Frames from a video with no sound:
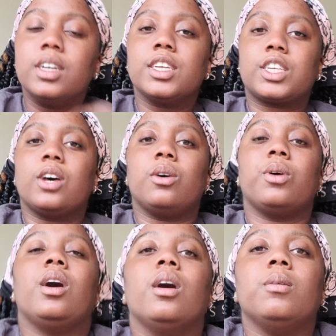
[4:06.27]
So
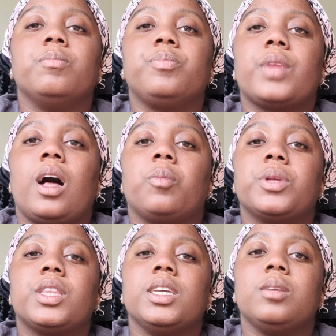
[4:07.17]
I'll
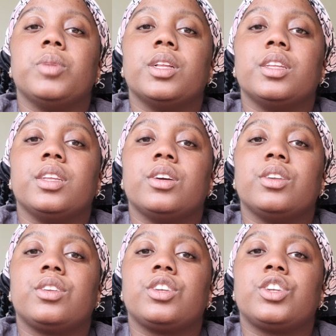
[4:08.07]
put the email in there
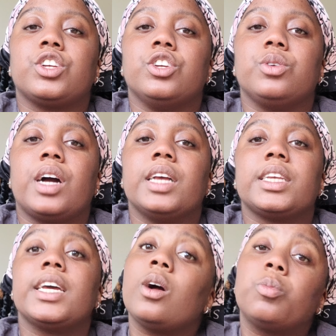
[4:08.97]
to show you guys.
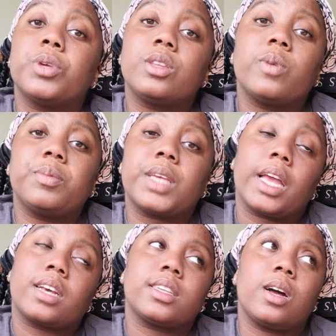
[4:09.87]
And I'll put the
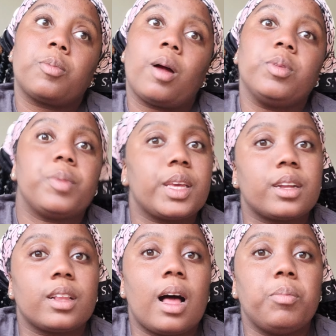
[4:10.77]
website because I'll probably make it
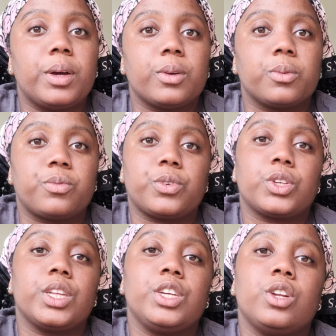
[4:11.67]
a lot better so
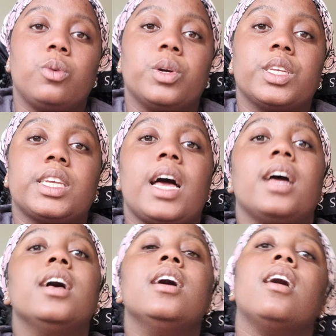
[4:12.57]
that you know where it's at.
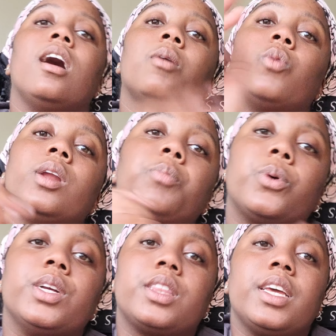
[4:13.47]
One
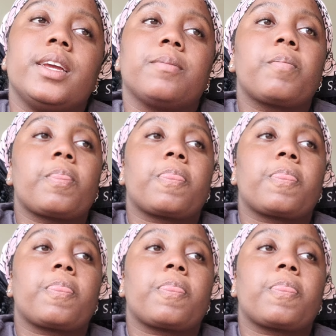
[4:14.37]
important thing